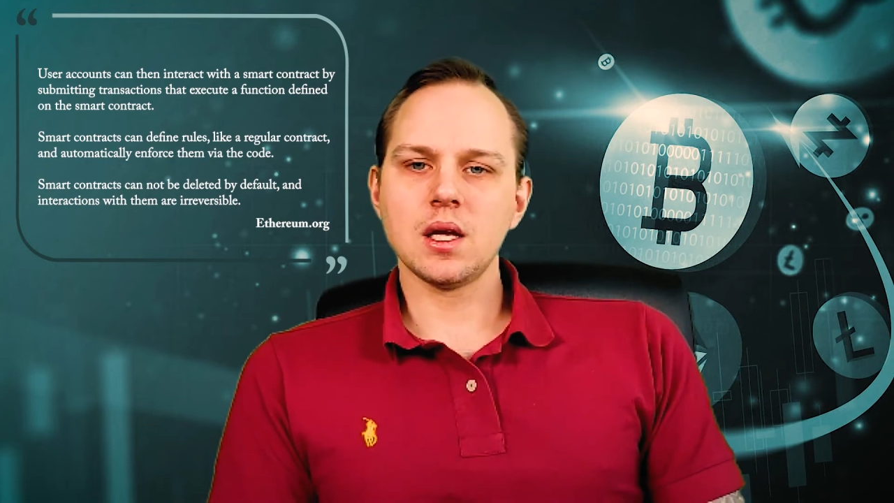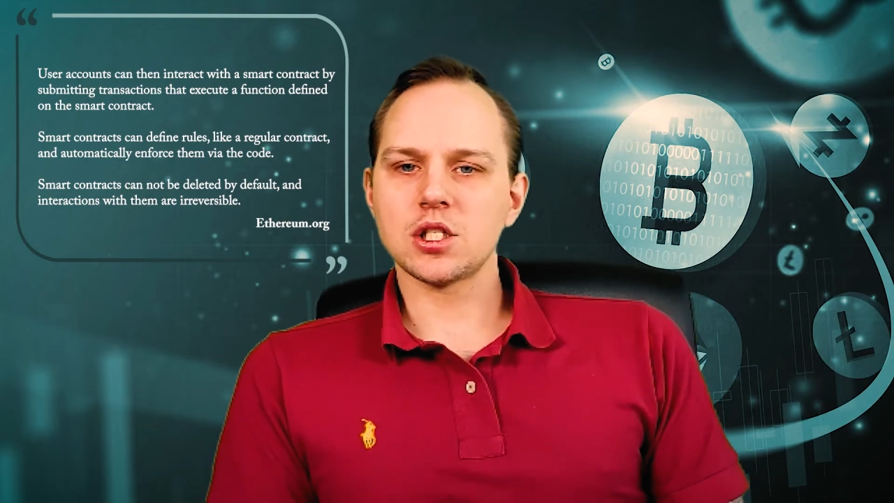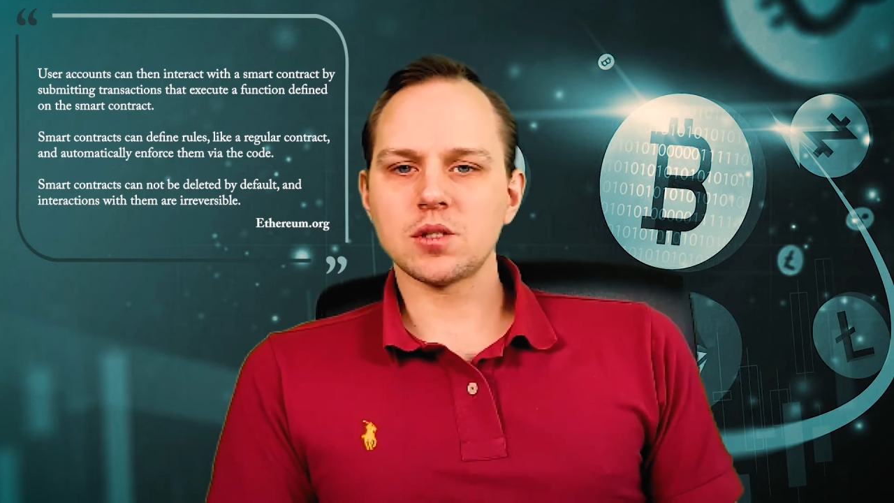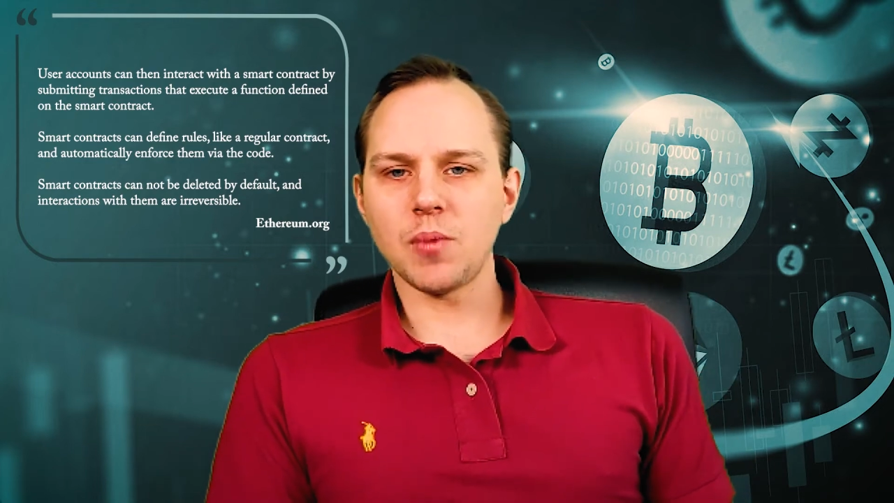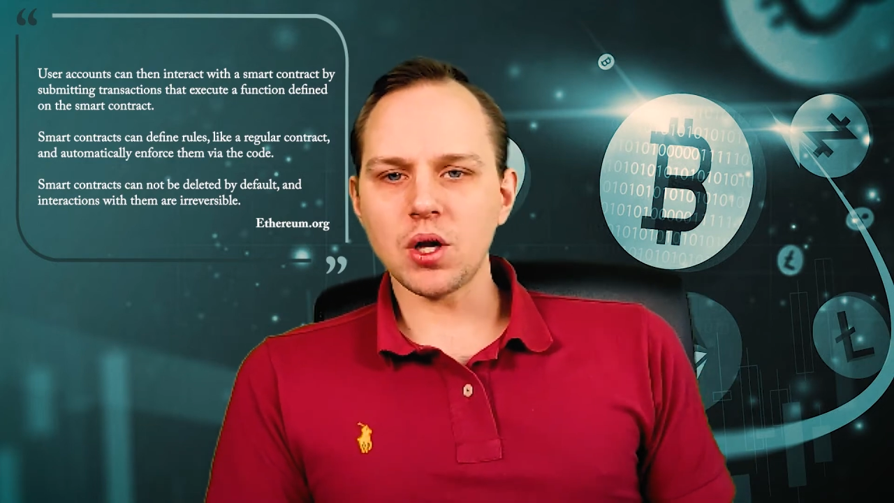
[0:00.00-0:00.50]

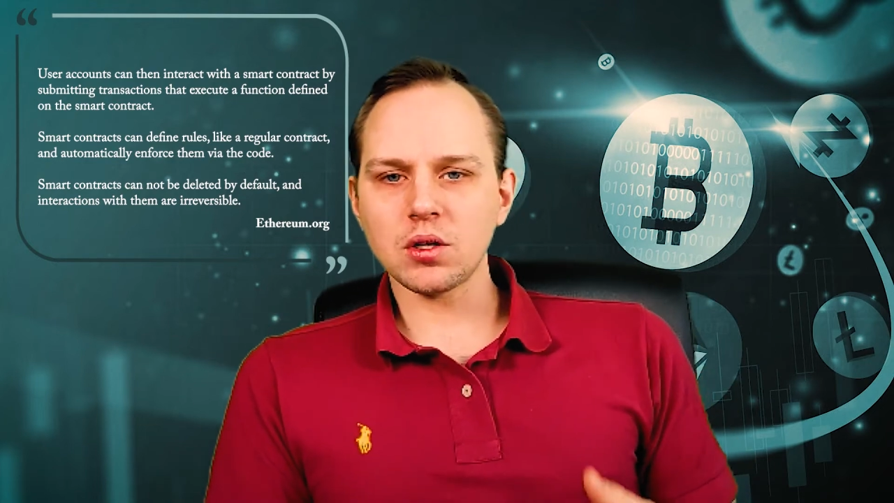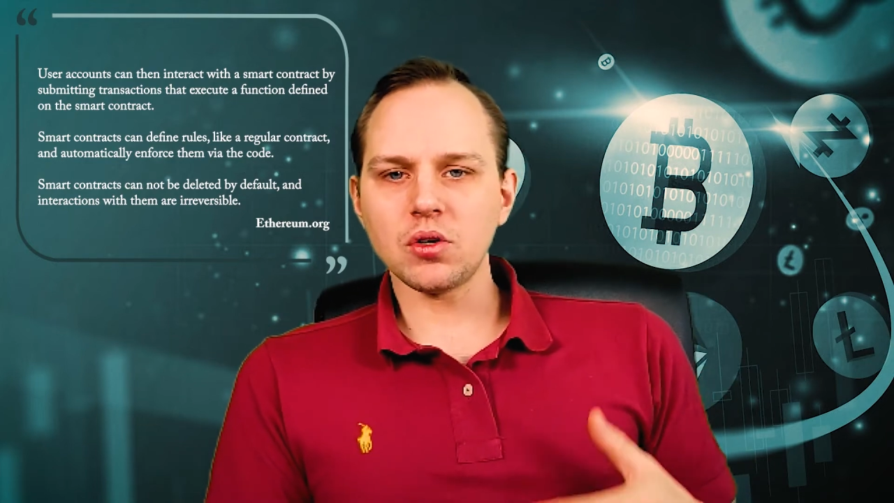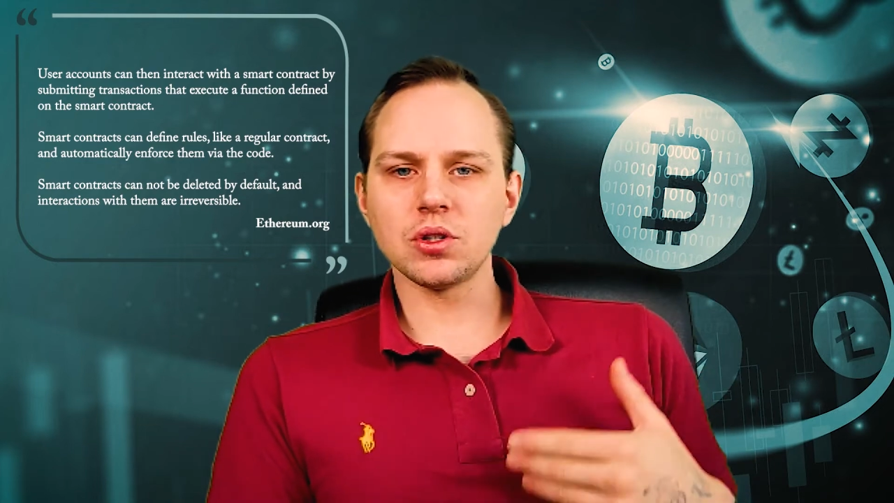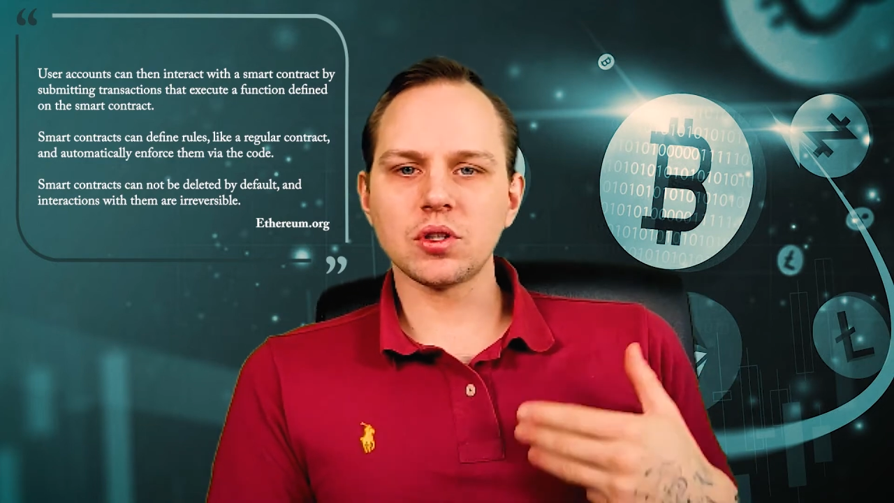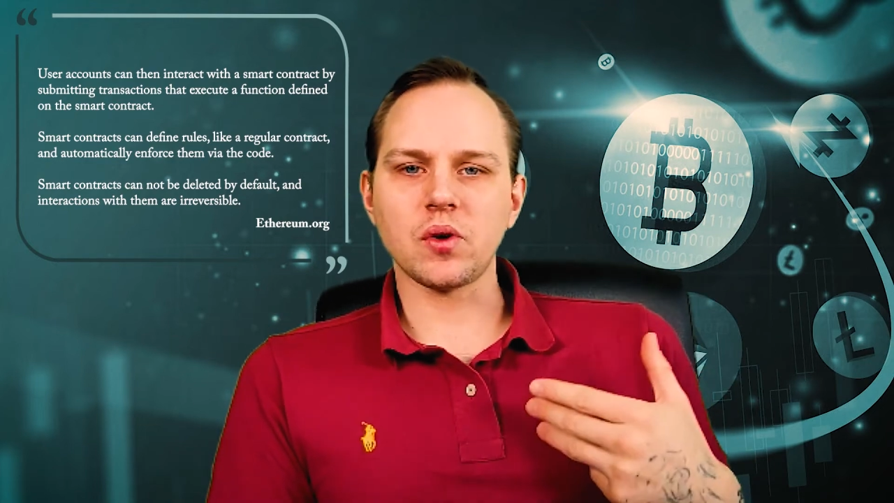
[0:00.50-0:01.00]
Smart
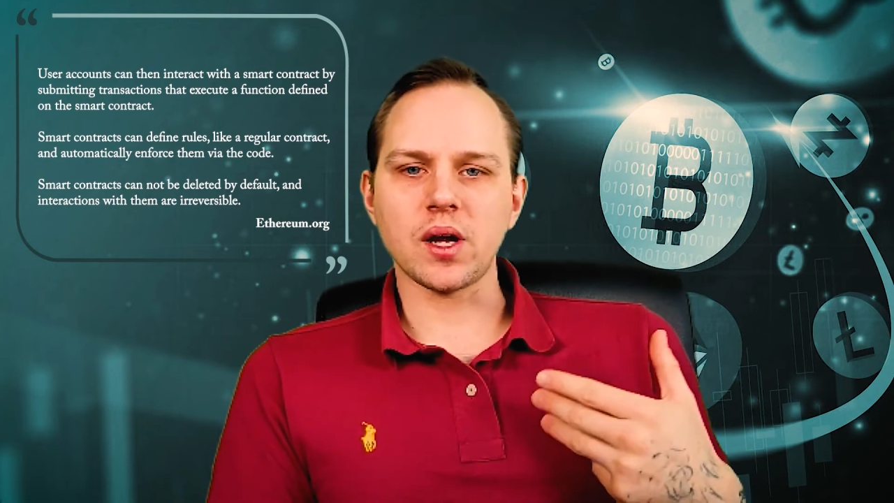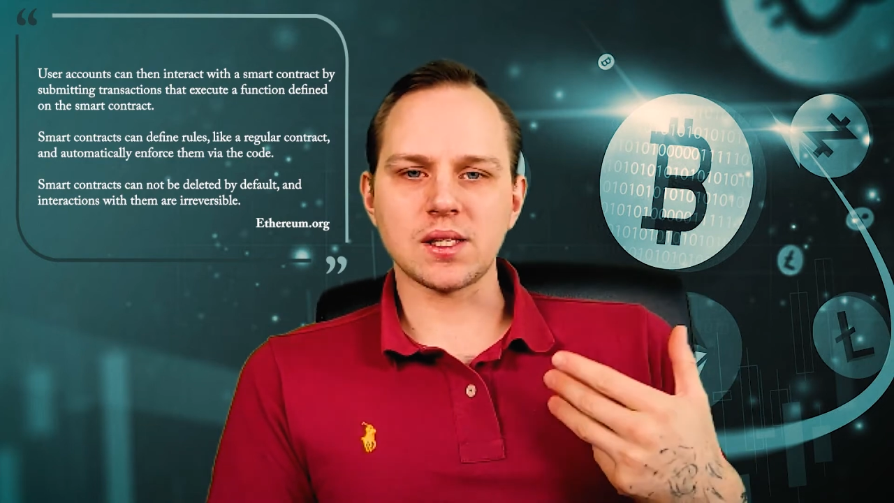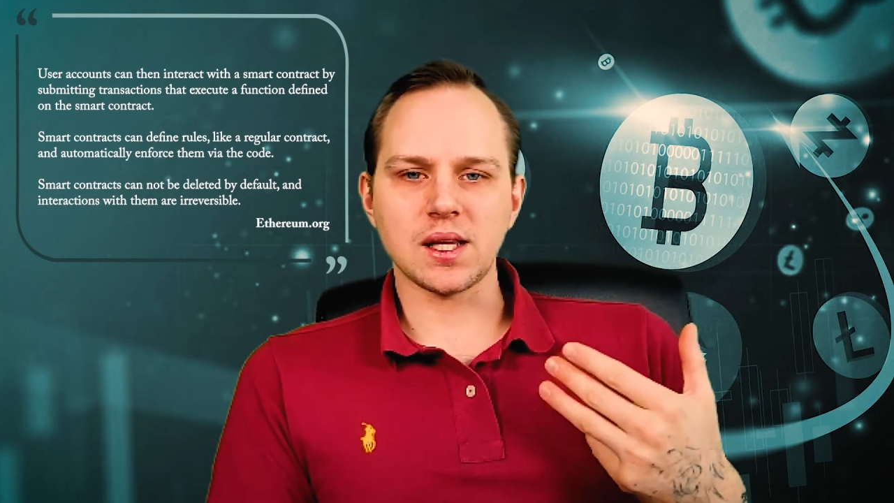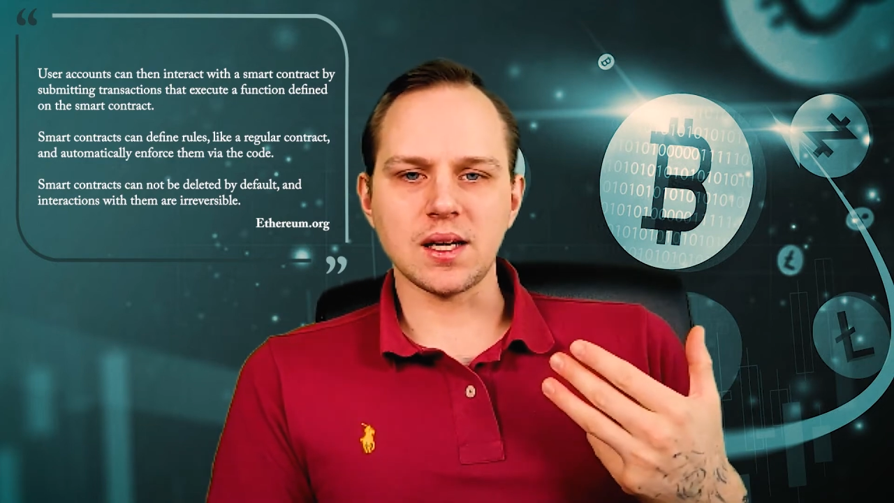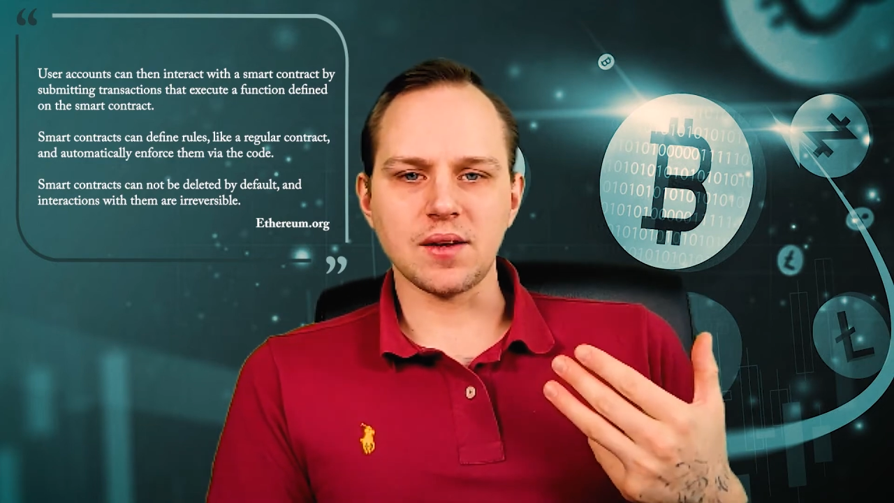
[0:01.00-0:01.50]
contracts can